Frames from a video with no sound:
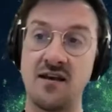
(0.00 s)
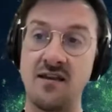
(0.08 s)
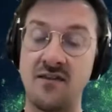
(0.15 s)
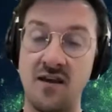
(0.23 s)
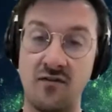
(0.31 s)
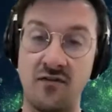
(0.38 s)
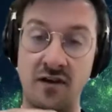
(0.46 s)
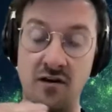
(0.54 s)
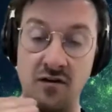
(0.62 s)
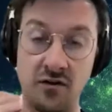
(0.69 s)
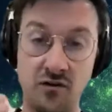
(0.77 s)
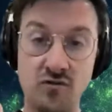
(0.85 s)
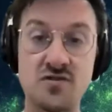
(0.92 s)
that they're
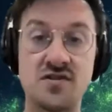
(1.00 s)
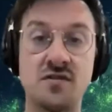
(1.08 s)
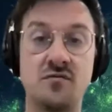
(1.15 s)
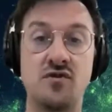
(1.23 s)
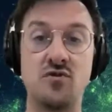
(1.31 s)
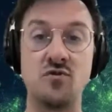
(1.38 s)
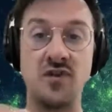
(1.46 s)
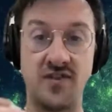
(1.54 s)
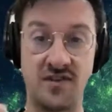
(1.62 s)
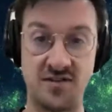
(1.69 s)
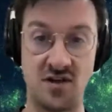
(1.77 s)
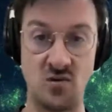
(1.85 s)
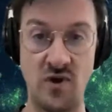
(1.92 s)
used to doing
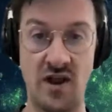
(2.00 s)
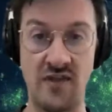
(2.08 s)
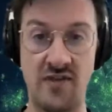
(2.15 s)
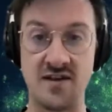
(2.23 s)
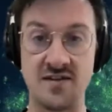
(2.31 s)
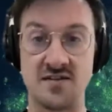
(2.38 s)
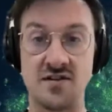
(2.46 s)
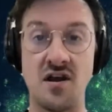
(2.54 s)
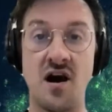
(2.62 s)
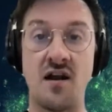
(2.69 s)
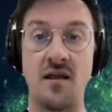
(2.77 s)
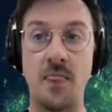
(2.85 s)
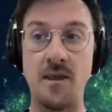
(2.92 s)
things in a way that is
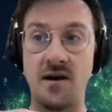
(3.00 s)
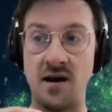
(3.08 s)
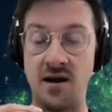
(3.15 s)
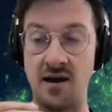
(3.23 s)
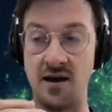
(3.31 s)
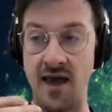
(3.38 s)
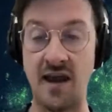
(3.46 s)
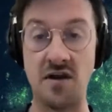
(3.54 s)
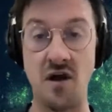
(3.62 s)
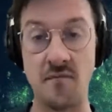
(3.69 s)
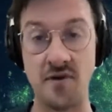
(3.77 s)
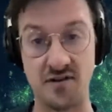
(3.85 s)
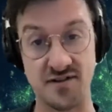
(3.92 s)
not
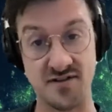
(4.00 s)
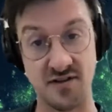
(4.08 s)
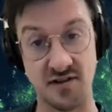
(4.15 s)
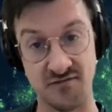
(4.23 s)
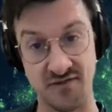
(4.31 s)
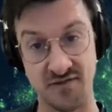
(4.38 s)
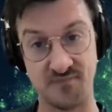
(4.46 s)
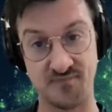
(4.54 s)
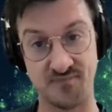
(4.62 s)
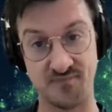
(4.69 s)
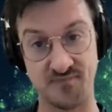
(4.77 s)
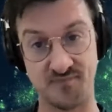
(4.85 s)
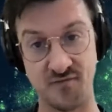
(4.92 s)
economically solvent,
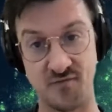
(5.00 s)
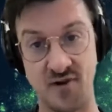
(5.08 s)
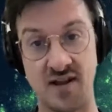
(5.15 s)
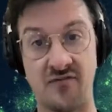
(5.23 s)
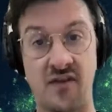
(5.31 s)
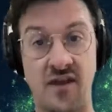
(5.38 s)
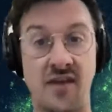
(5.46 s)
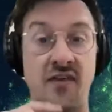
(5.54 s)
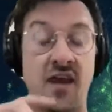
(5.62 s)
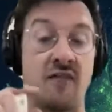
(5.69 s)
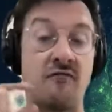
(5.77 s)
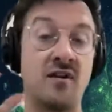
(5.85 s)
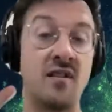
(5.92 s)
right? They
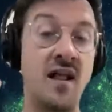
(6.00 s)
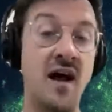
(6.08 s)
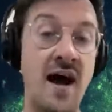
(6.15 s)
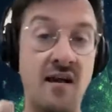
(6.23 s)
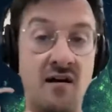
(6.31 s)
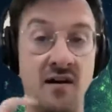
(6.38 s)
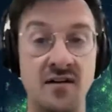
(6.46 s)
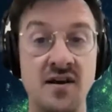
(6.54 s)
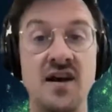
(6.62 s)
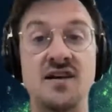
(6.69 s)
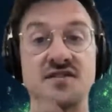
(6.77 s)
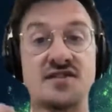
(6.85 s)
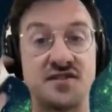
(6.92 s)
kind of rely on
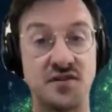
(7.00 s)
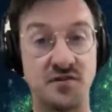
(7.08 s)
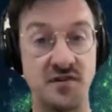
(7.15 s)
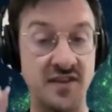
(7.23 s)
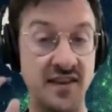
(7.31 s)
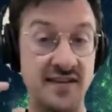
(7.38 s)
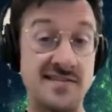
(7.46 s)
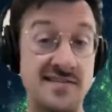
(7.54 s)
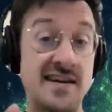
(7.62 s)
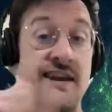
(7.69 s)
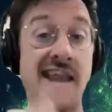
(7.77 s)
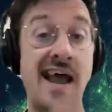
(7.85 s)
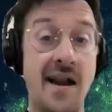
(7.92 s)
certain things
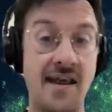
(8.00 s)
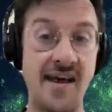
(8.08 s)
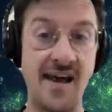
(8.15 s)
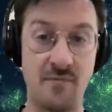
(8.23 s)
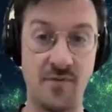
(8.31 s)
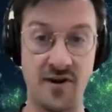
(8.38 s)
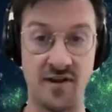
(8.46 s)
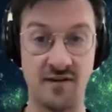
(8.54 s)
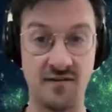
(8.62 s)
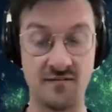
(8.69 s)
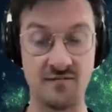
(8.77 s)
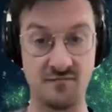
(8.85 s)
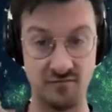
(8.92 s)
not happening,